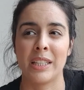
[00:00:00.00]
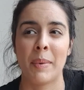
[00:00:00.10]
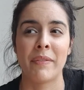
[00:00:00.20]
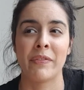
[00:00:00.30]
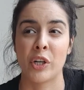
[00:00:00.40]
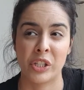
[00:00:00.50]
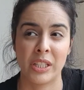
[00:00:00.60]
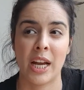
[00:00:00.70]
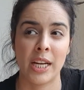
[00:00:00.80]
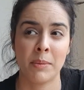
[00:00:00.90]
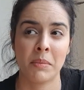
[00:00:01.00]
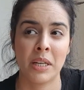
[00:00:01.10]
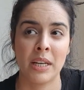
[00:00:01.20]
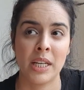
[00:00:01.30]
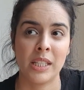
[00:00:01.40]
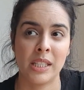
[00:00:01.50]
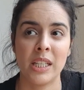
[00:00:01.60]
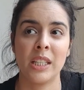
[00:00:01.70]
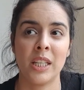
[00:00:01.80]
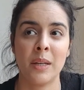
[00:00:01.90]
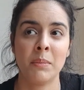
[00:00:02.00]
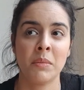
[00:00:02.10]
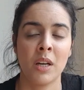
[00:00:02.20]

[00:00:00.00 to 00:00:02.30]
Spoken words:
my first time seeing them.